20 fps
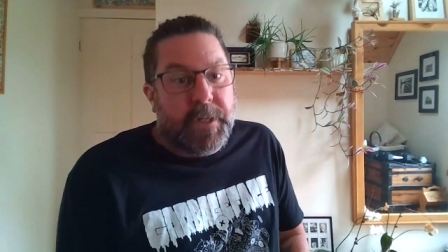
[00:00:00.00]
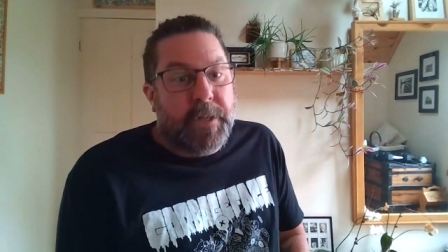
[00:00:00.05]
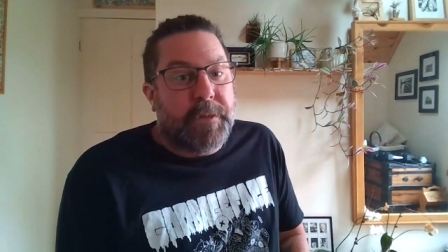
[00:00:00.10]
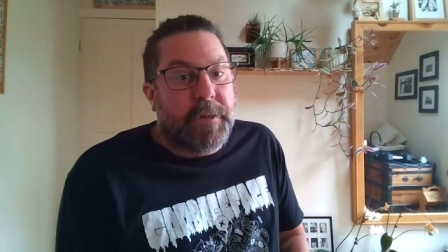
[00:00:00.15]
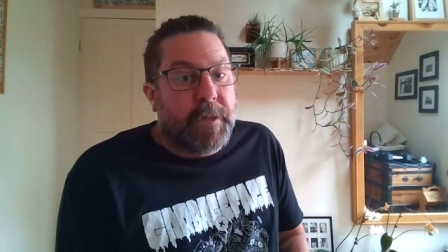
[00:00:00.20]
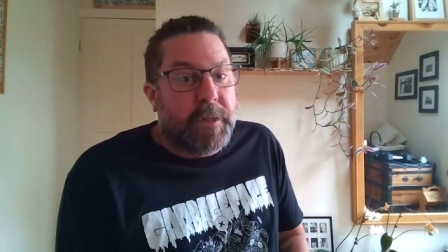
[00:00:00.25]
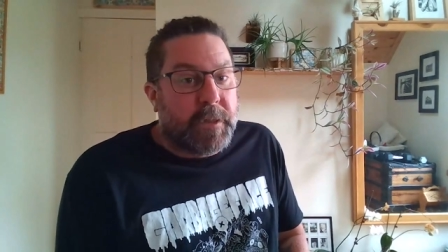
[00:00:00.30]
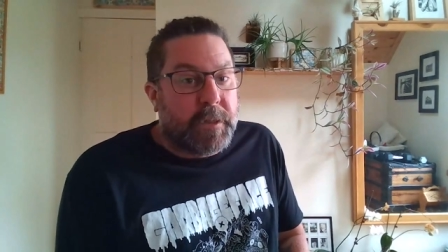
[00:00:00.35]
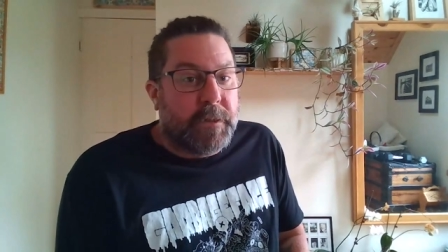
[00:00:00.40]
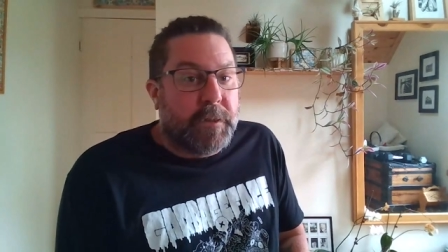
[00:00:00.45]
I
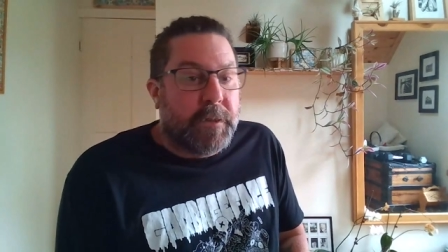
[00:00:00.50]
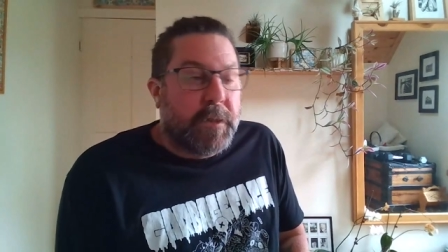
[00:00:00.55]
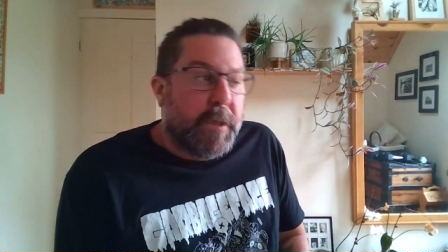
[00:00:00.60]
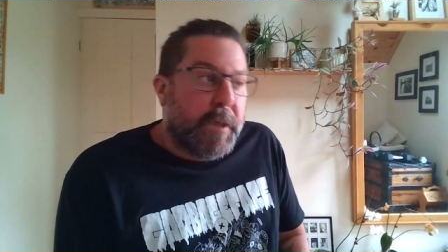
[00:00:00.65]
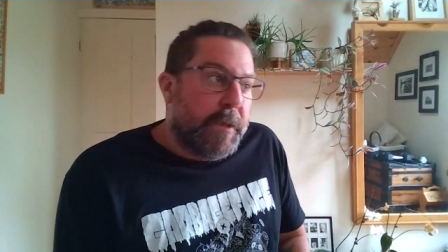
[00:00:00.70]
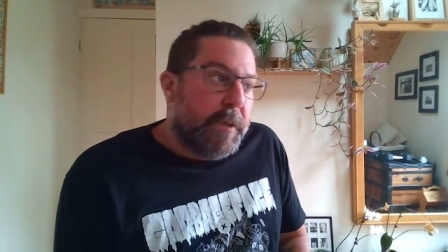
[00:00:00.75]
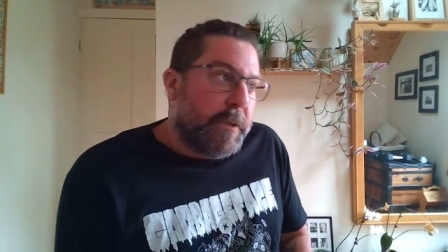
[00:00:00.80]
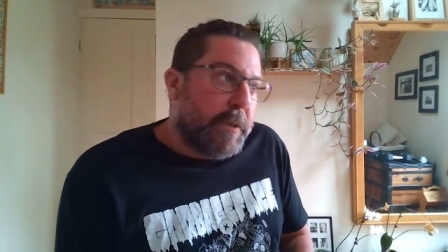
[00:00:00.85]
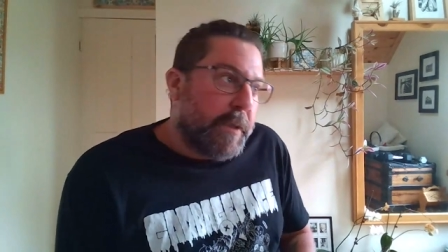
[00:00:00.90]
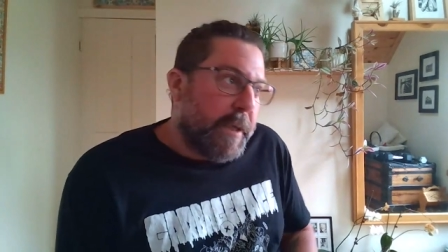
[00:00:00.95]
think, and
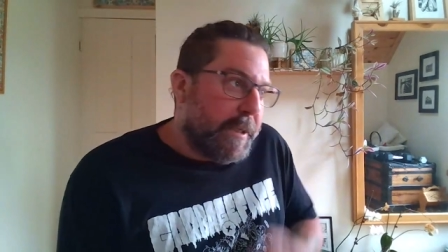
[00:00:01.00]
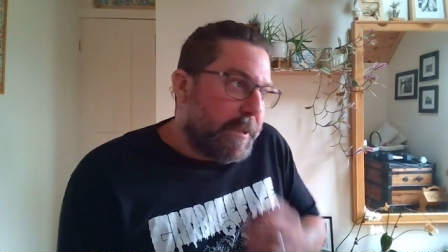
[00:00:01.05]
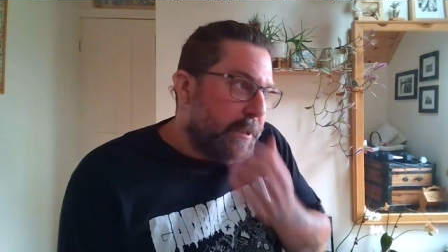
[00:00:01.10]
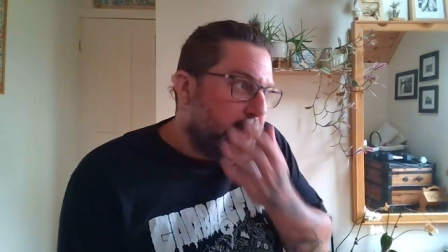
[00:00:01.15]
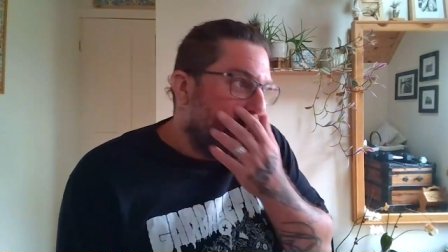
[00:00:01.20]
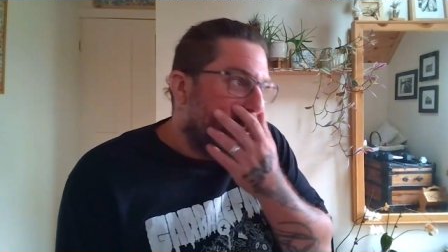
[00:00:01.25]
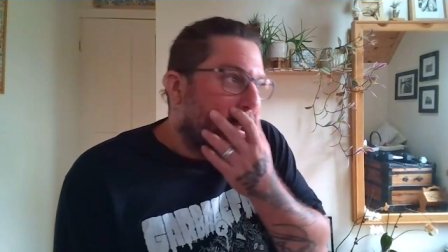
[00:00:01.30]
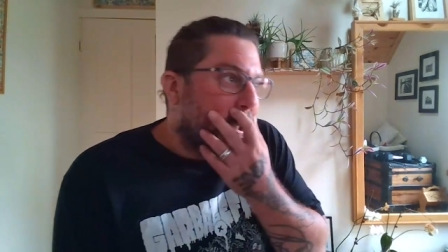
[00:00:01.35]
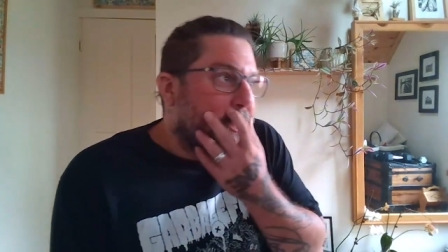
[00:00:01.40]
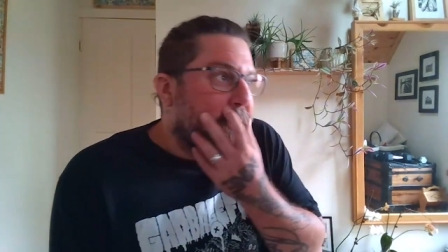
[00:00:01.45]

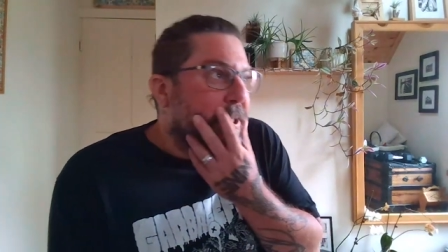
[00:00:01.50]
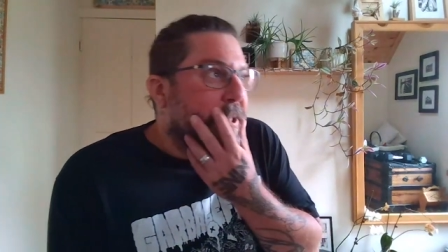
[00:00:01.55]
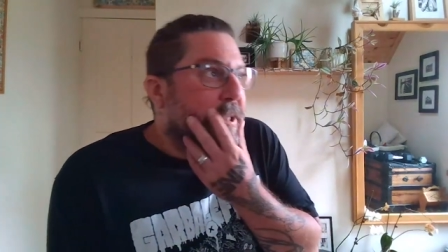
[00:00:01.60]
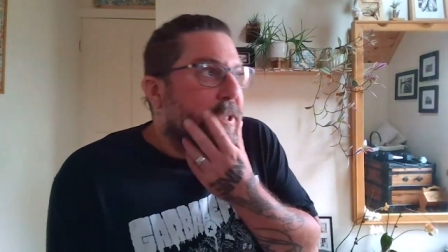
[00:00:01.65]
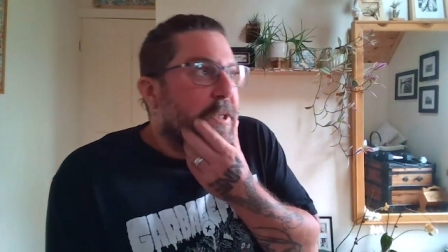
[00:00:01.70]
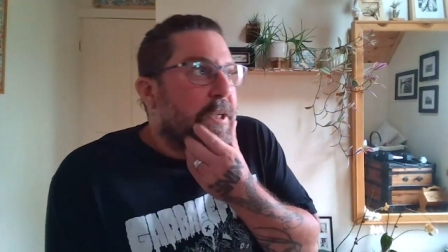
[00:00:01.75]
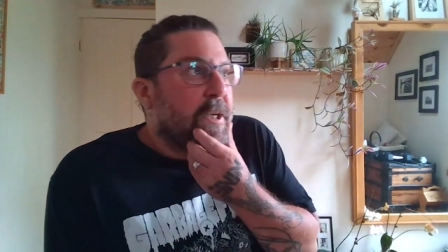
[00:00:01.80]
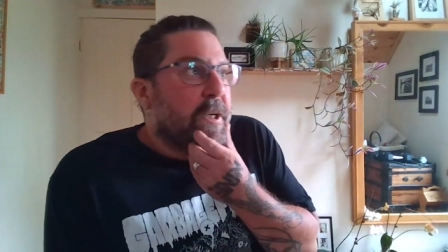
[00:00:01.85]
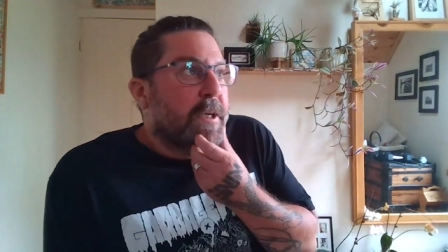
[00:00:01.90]
eighteen, nineteen.